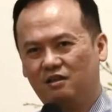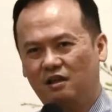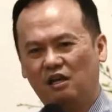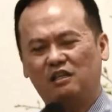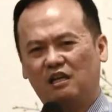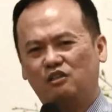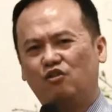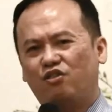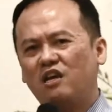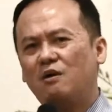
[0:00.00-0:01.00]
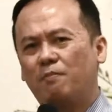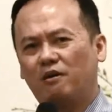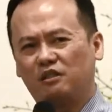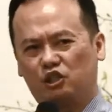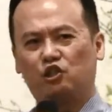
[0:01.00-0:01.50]
As you think about
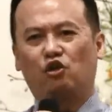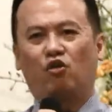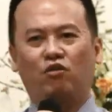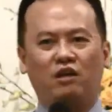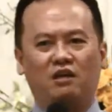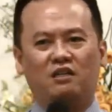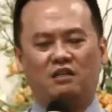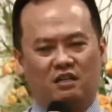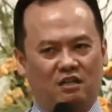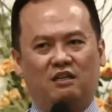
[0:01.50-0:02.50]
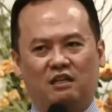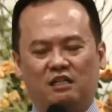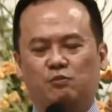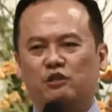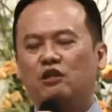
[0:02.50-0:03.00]
the story, in
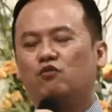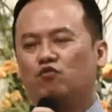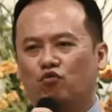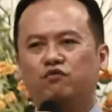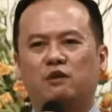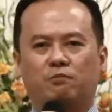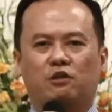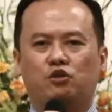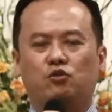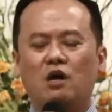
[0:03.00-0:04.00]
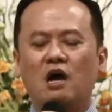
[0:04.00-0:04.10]
especially in Ruth chapter 2,